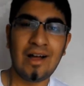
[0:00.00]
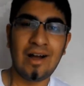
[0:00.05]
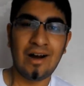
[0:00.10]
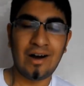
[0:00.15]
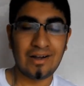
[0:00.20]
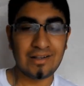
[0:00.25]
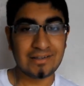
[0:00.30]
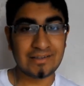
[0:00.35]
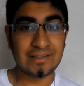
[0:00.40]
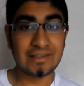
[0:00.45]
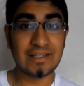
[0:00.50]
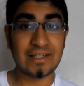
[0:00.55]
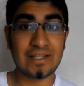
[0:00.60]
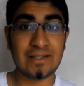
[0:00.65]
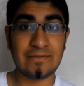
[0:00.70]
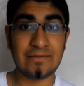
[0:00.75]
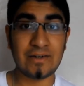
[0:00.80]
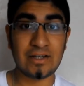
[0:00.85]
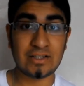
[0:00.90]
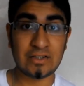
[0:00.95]
On Sunday, the
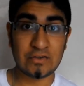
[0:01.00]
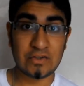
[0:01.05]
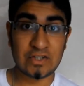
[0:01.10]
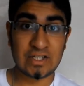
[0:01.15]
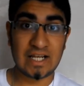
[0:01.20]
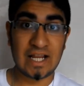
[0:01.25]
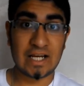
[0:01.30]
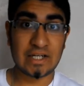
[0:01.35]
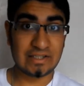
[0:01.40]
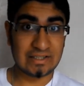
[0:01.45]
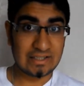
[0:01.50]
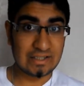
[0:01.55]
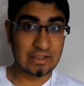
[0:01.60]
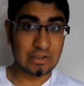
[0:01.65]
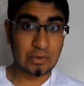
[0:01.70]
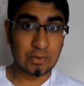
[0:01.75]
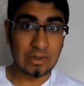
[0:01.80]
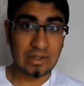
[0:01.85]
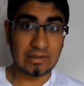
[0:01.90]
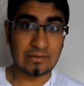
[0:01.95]
first of July two thousand
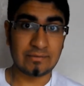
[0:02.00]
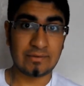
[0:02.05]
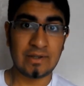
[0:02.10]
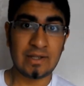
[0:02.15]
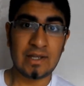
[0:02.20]
twelve,